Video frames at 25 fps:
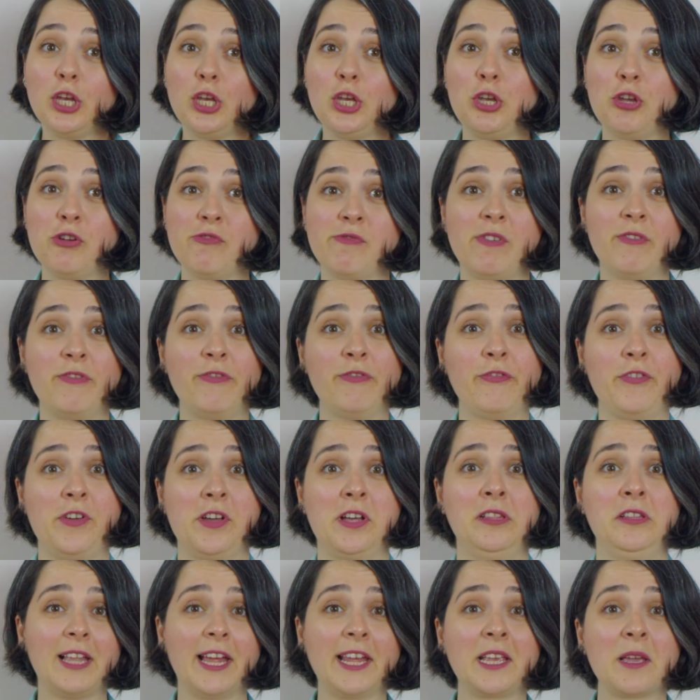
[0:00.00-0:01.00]
you will
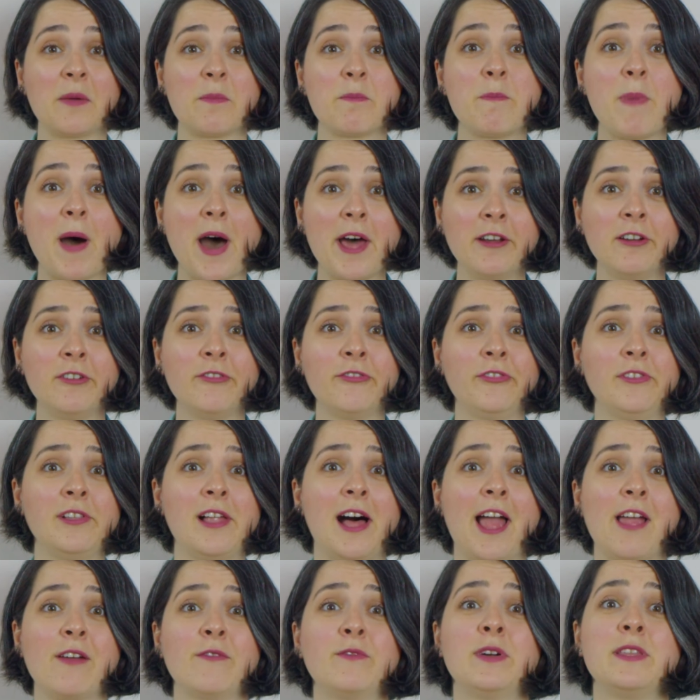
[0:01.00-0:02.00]
feel like a
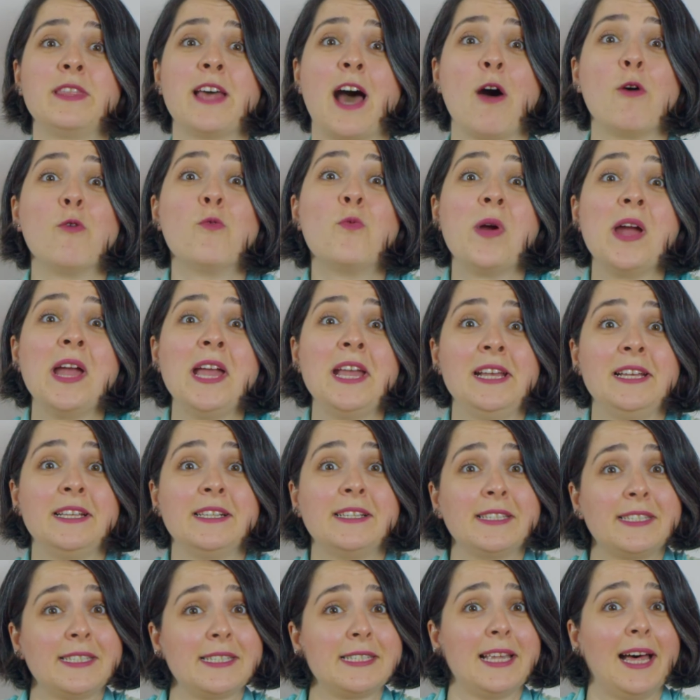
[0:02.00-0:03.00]
butterfly without
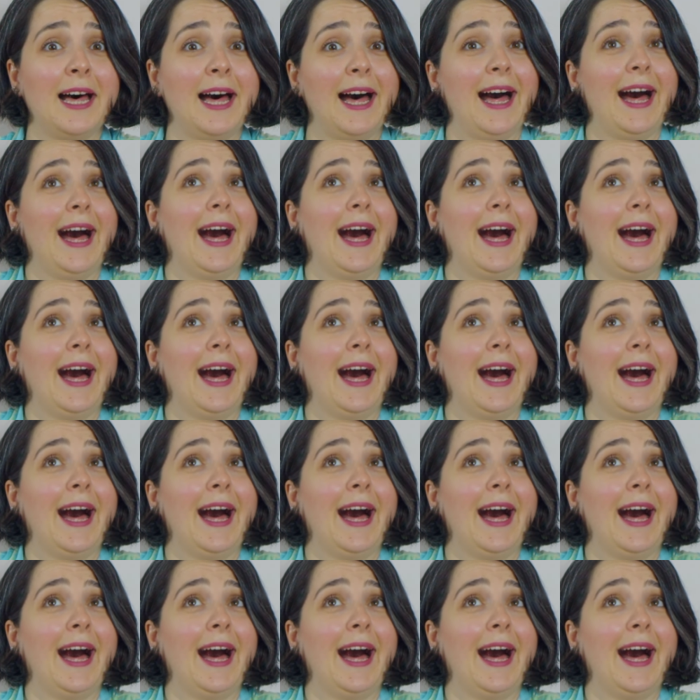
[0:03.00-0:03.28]
wings.